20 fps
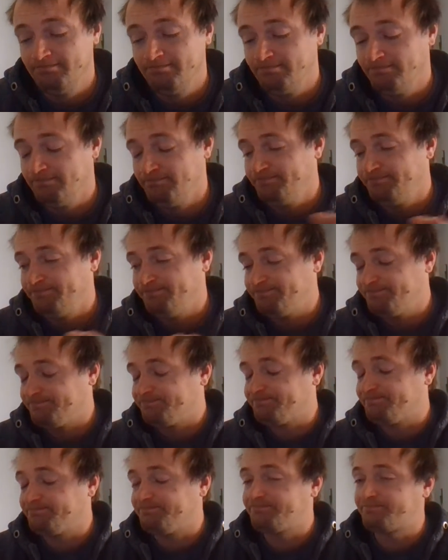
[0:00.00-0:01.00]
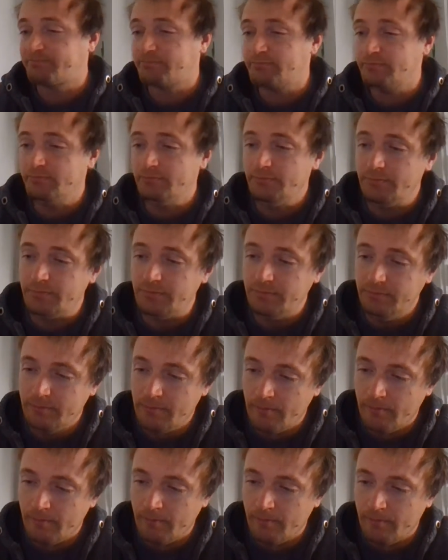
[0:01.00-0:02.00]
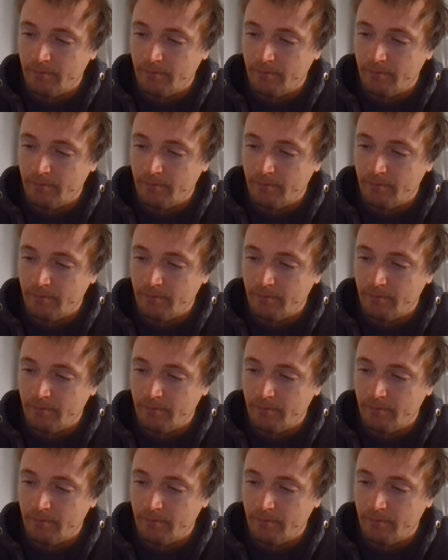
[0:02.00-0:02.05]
Nothing is said.